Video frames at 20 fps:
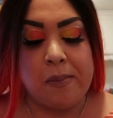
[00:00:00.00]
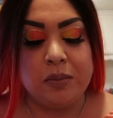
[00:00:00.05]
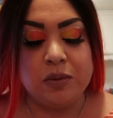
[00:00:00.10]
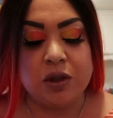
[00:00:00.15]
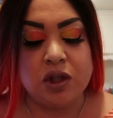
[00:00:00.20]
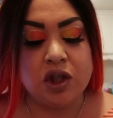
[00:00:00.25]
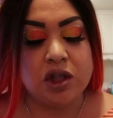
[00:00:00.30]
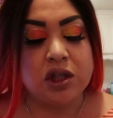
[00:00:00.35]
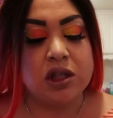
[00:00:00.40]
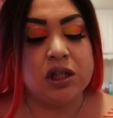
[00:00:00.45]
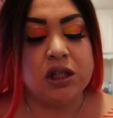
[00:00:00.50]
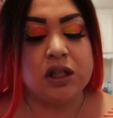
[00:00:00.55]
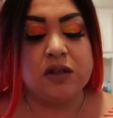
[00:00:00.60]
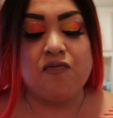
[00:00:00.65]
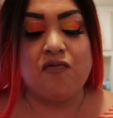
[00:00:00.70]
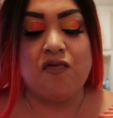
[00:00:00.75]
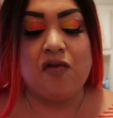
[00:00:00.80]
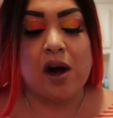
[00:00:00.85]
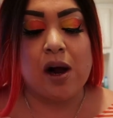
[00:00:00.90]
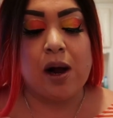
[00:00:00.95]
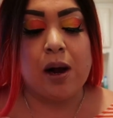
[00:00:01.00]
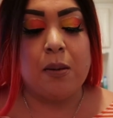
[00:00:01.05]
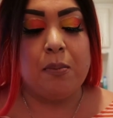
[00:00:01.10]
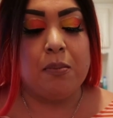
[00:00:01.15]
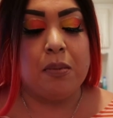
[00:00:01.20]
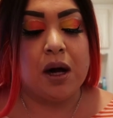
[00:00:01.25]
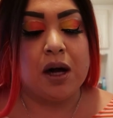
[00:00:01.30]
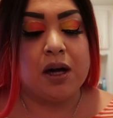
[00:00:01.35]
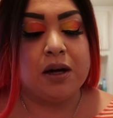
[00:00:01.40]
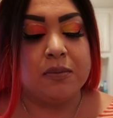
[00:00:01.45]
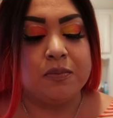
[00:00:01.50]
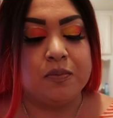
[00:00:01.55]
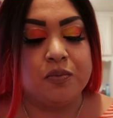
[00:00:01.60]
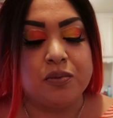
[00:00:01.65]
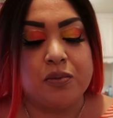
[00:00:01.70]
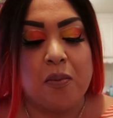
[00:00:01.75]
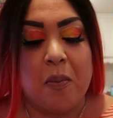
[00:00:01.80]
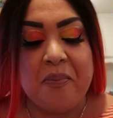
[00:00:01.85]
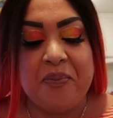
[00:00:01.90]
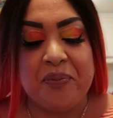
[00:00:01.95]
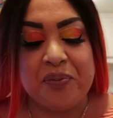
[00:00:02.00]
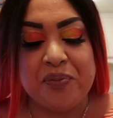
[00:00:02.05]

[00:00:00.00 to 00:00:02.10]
This shit is fucking bomb.